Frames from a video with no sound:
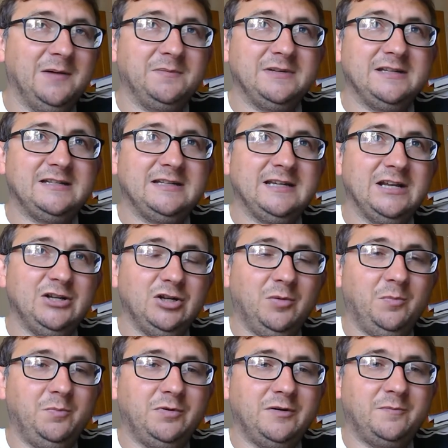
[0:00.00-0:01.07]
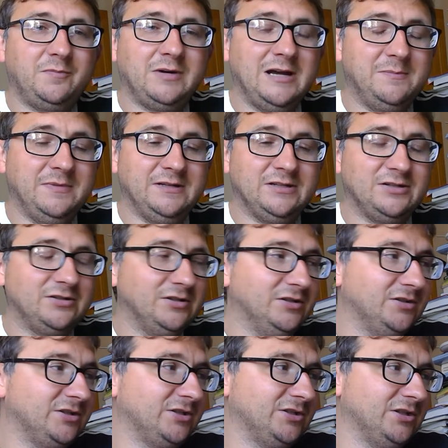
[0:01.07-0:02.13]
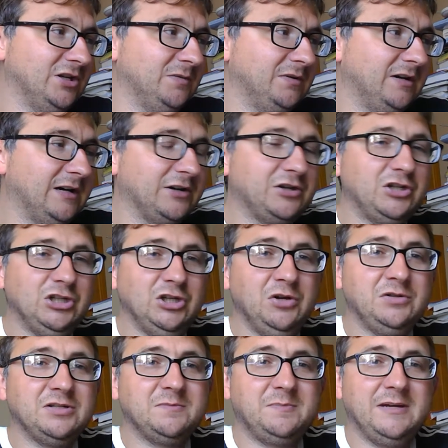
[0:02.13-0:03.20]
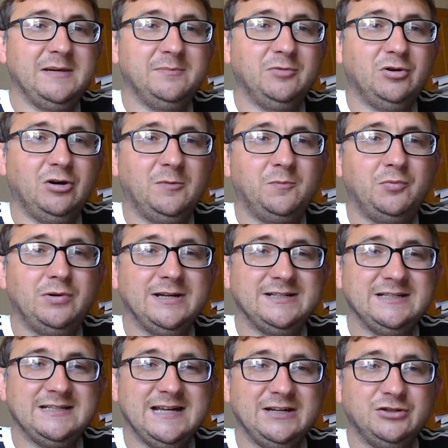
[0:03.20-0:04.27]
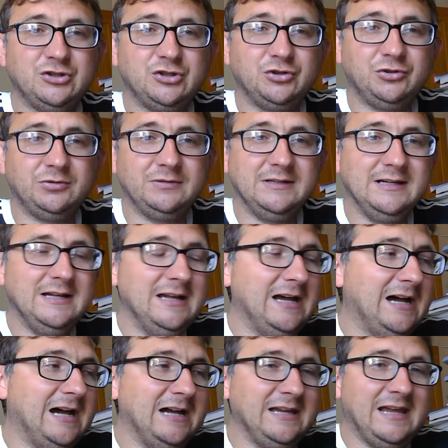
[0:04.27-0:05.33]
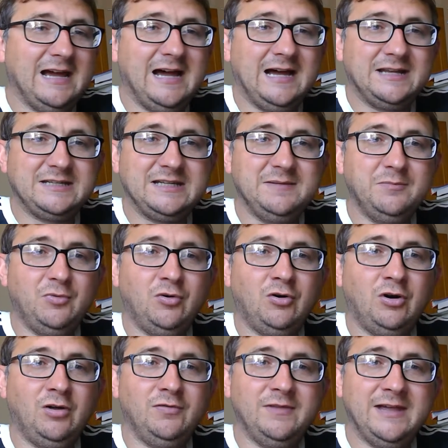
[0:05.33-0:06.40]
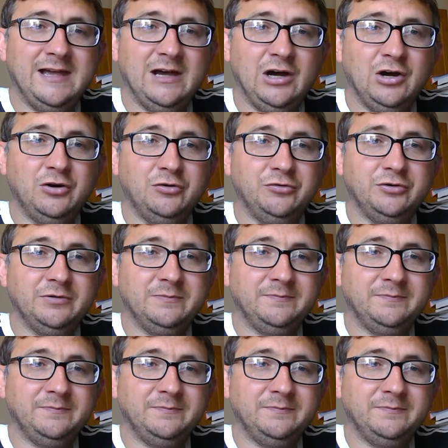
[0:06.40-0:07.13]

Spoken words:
you see a number of prime ministers who are accused of being more presidential, i.e. acting more on their own.